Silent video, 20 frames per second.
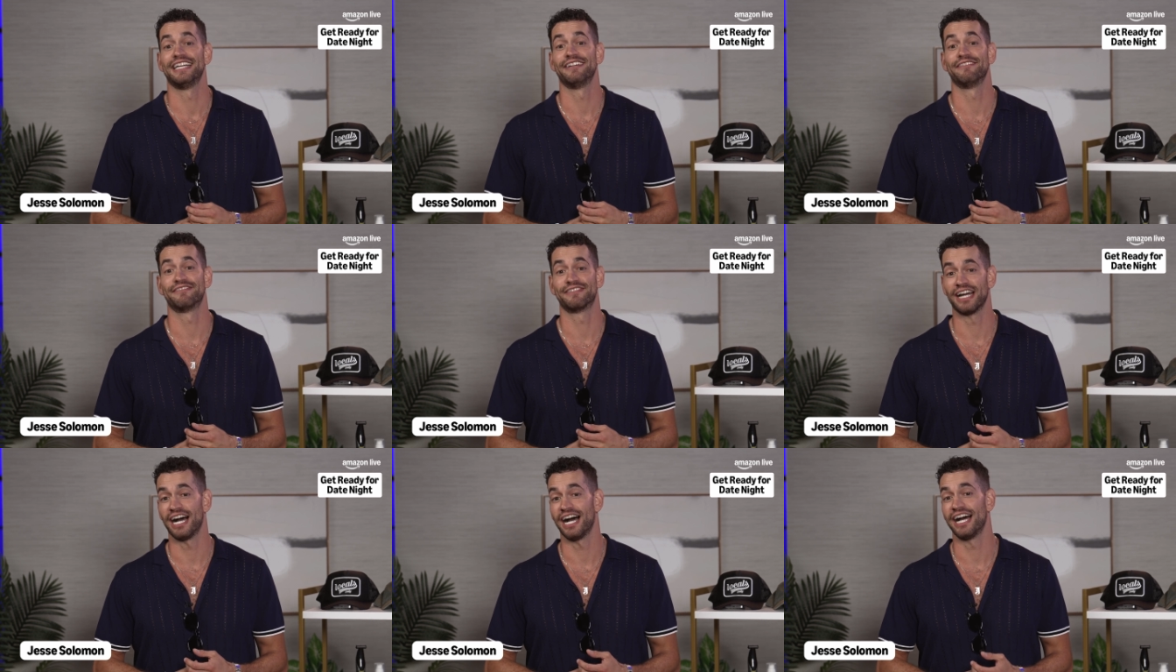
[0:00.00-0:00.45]

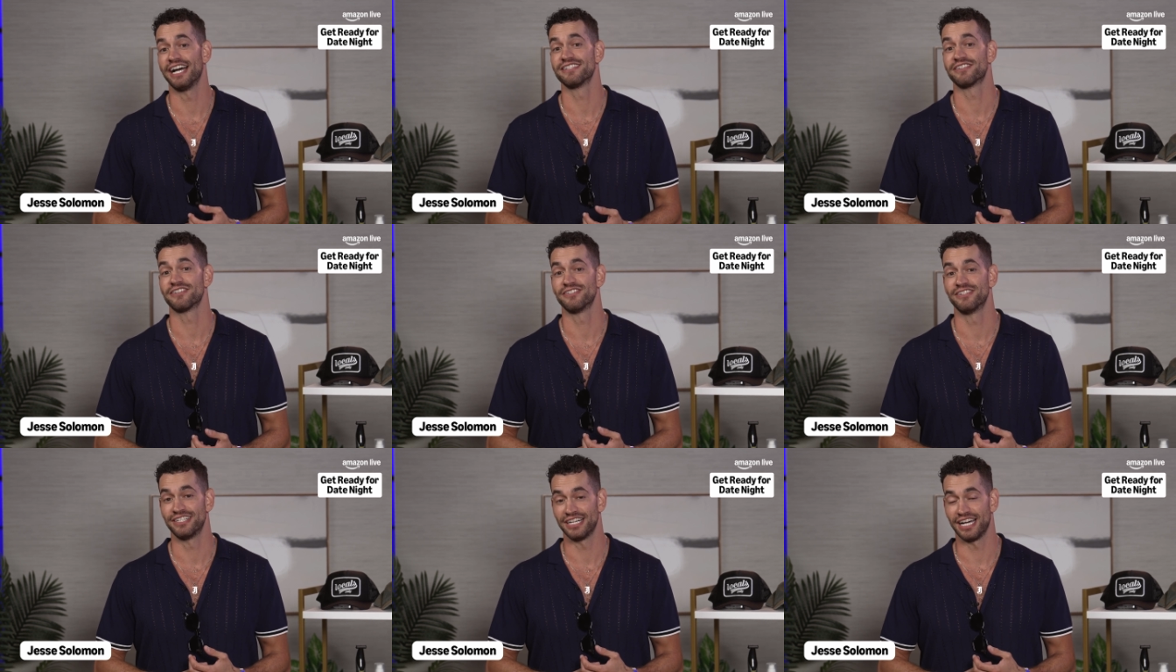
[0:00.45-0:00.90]
If
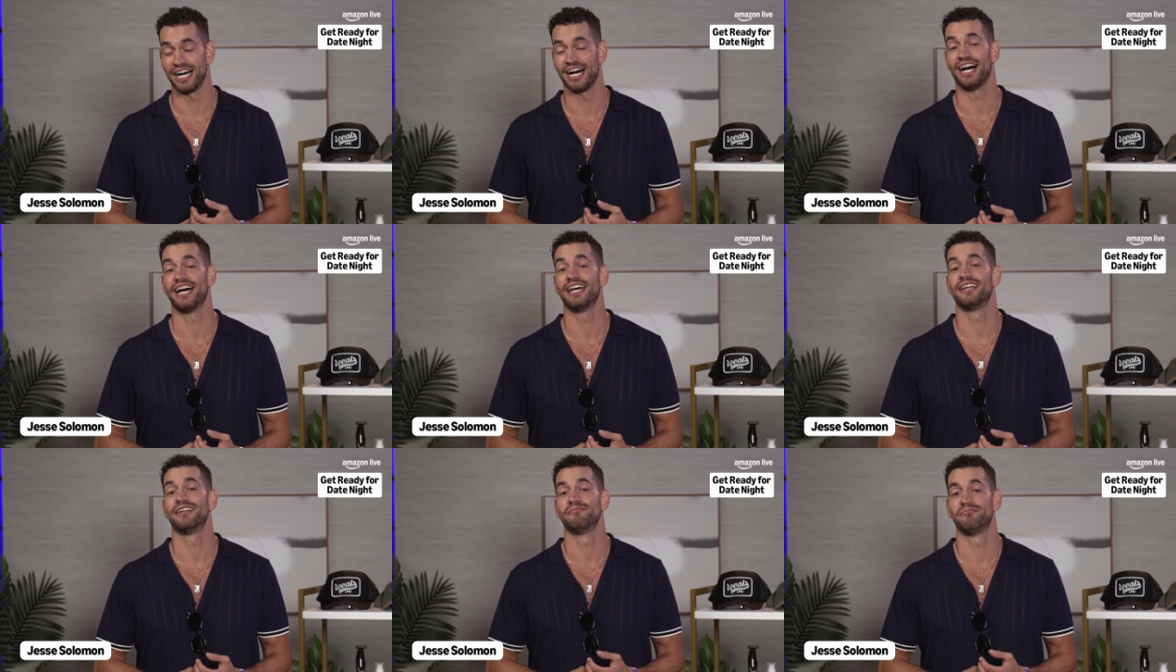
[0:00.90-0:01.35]
guys are
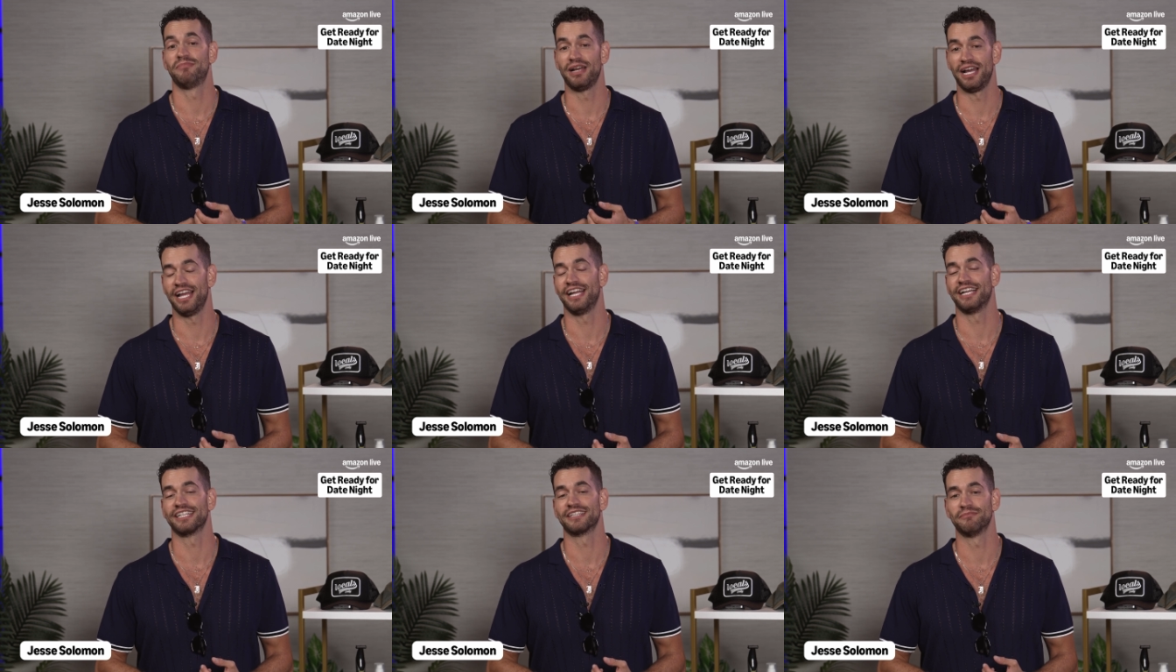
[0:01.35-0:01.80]
not
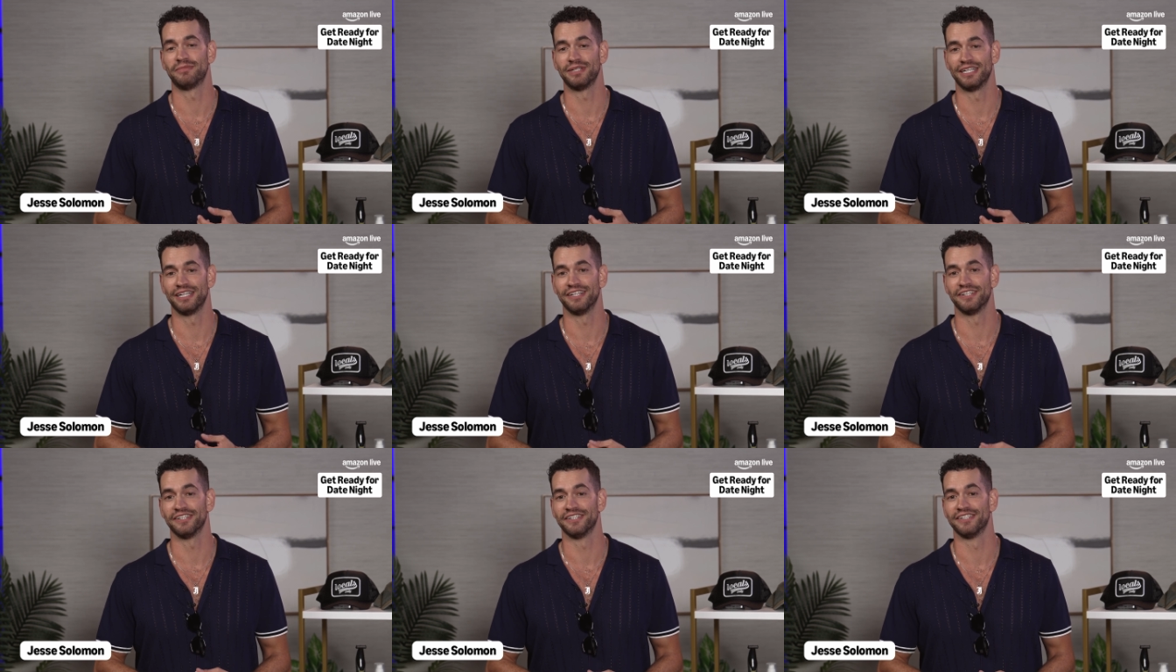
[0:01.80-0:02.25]
paying the
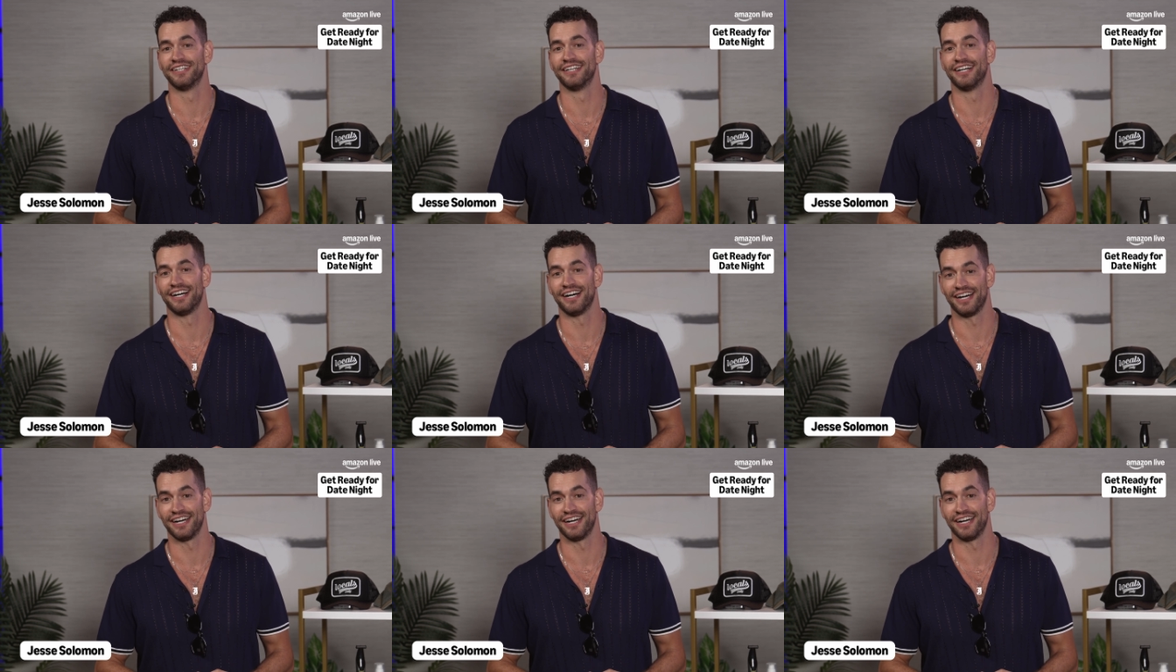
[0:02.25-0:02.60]
bill,